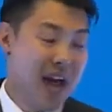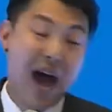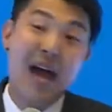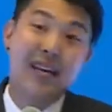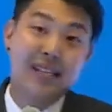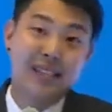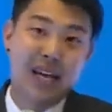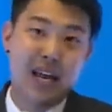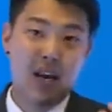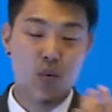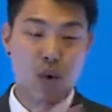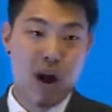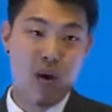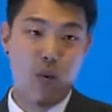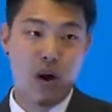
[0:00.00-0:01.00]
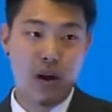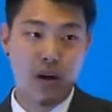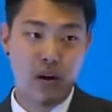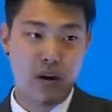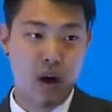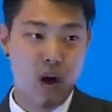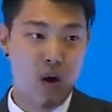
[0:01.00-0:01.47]
I decided where I wanted
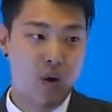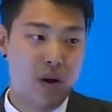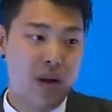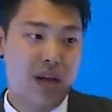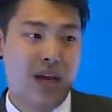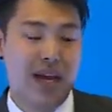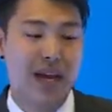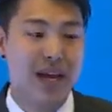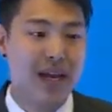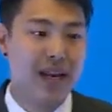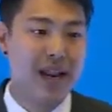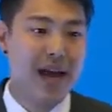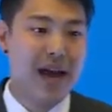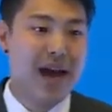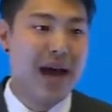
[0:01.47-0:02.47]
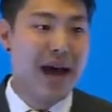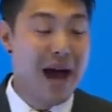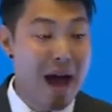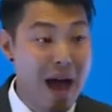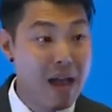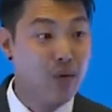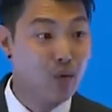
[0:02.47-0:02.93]
to go, and
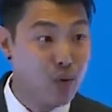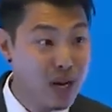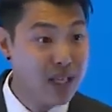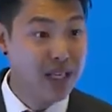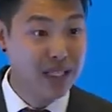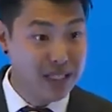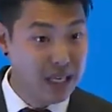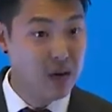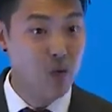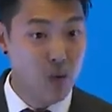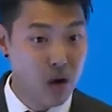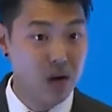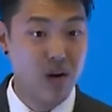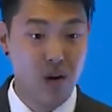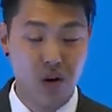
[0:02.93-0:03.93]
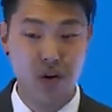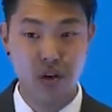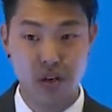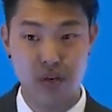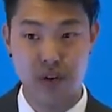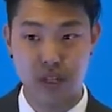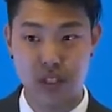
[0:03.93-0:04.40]
I really didn't want to go to
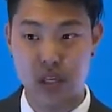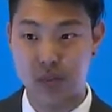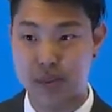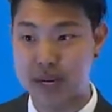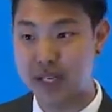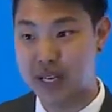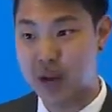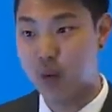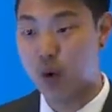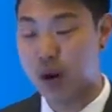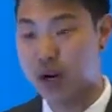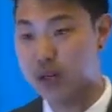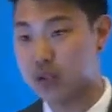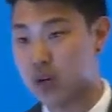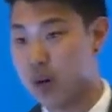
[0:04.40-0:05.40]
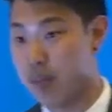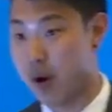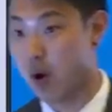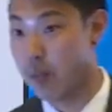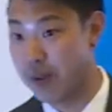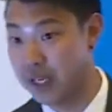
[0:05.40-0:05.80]
university because I wanted to start my own